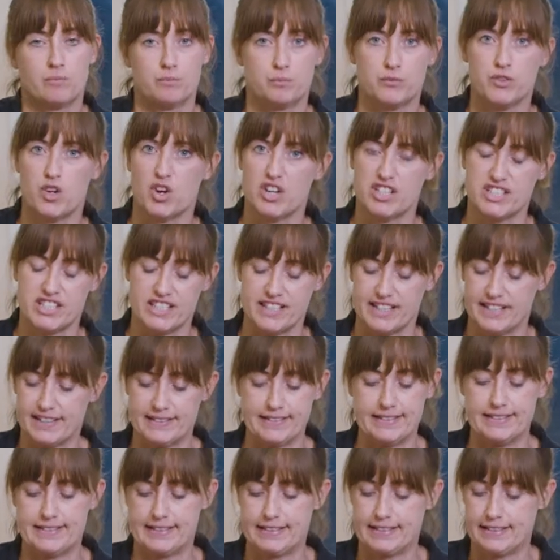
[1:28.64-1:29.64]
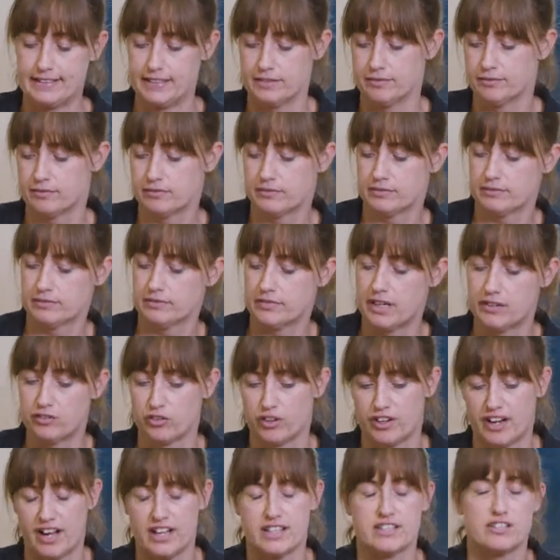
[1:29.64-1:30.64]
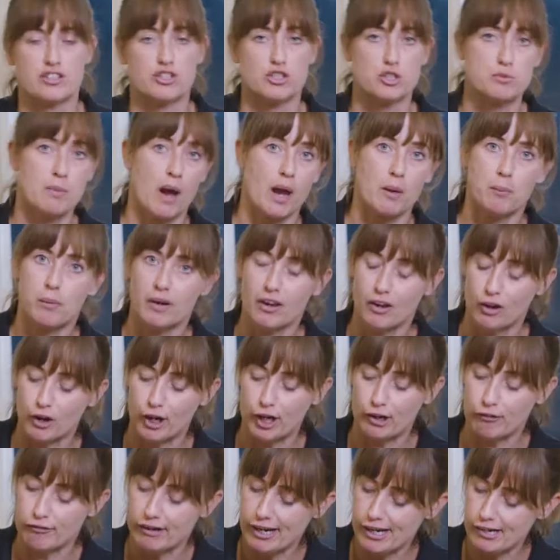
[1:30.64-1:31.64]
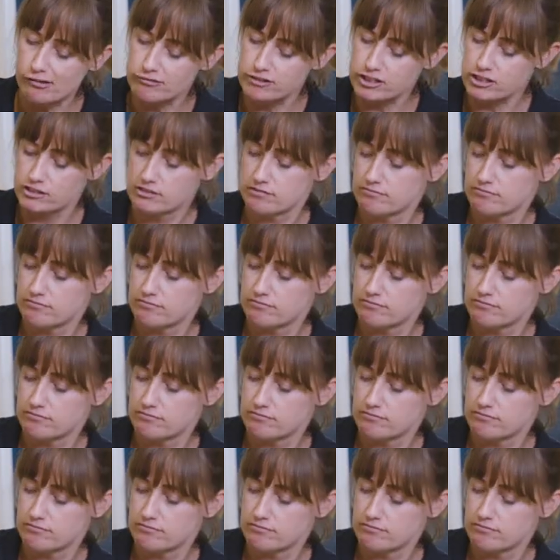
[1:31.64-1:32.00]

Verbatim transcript: Nice and easy. Everyone has newspaper lying around.